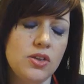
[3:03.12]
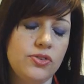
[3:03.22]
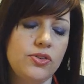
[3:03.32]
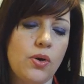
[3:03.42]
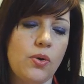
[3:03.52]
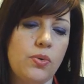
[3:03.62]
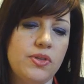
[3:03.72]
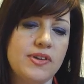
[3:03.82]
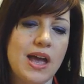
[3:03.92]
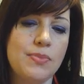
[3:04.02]
So the
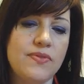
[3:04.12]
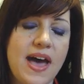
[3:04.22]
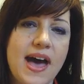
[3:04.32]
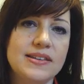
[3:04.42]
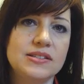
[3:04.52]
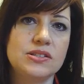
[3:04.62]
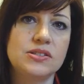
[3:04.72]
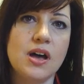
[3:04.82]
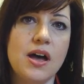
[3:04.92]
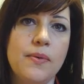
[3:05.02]
type of
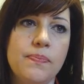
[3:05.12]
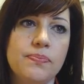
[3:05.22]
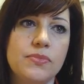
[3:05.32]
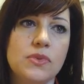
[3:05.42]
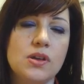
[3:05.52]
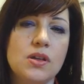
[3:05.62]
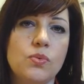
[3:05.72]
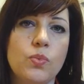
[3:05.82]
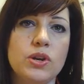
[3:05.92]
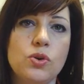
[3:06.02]
asks,
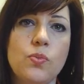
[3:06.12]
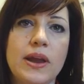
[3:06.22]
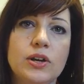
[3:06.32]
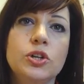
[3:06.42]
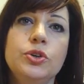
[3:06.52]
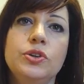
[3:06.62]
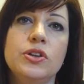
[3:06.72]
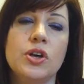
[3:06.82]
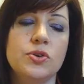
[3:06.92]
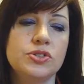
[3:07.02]
what you might include
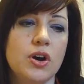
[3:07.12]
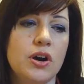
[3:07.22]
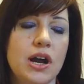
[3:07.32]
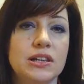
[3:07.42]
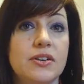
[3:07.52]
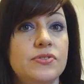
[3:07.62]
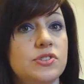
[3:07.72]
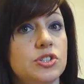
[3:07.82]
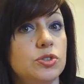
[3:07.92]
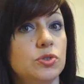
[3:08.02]
in those are, I love
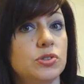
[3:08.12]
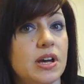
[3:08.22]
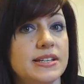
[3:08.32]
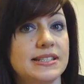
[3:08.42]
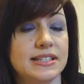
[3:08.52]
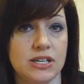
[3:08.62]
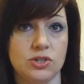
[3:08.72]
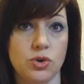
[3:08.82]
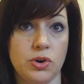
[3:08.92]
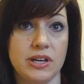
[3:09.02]
to do success
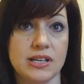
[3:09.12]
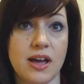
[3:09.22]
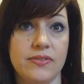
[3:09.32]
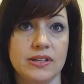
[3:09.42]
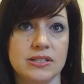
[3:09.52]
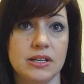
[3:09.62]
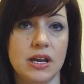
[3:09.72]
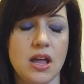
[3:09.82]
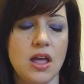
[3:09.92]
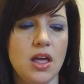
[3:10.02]
stories,
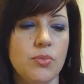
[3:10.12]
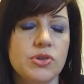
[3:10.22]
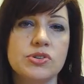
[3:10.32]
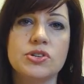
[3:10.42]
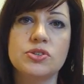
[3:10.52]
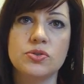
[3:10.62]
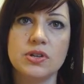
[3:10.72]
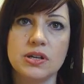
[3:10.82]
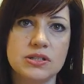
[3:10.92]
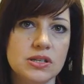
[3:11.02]
obviously. There's also
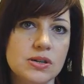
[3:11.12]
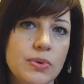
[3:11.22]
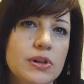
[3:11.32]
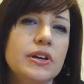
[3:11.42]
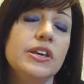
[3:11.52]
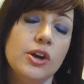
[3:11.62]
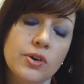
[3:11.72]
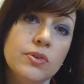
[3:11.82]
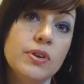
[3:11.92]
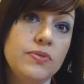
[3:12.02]
the typical year
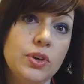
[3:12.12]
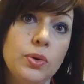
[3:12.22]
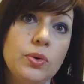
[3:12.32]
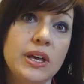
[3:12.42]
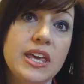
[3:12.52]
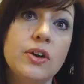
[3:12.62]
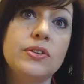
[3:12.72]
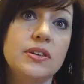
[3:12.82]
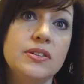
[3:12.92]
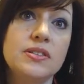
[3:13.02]
in review, like here are
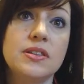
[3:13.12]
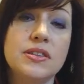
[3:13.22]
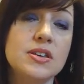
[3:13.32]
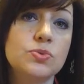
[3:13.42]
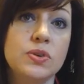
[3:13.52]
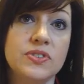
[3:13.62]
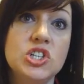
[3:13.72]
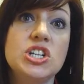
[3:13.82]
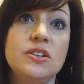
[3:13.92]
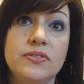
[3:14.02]
the things we've
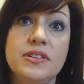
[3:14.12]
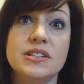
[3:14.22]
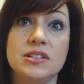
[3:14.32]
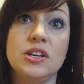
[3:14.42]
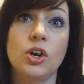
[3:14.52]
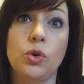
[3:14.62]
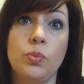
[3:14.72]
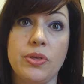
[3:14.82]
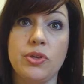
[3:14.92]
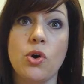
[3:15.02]
achieved this year
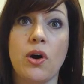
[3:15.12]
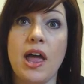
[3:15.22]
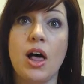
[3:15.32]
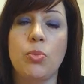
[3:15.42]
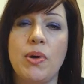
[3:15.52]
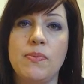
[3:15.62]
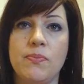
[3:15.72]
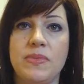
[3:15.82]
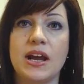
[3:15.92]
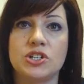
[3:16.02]
with your help,
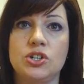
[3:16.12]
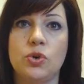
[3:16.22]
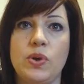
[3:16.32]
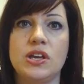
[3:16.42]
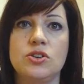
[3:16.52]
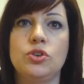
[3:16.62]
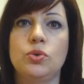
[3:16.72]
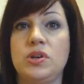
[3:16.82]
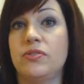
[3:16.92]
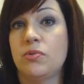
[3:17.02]
and next year we can do
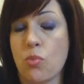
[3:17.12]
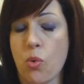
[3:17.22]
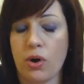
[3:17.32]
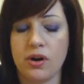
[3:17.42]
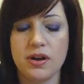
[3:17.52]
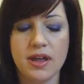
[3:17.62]
even more.